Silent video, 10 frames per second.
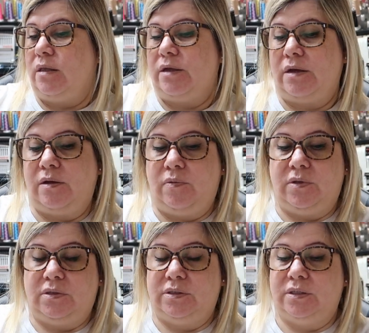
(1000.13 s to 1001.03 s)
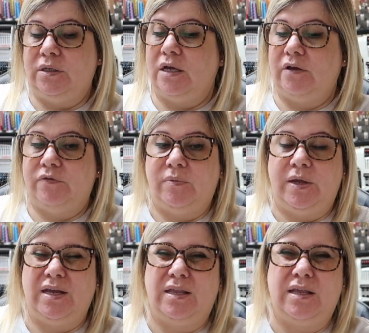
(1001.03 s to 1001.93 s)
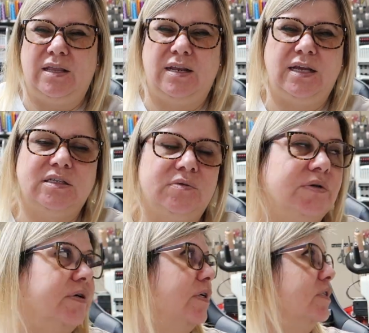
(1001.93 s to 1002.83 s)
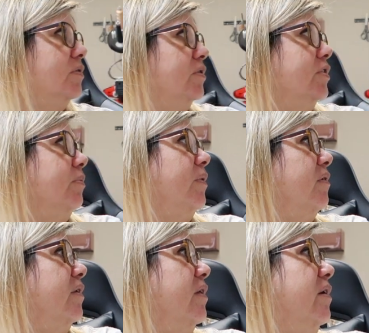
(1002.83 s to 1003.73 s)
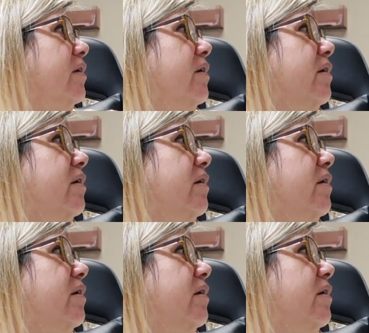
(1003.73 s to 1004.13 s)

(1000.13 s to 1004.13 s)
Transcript: that I will still have to make. And then the next order is due to ship out, I think,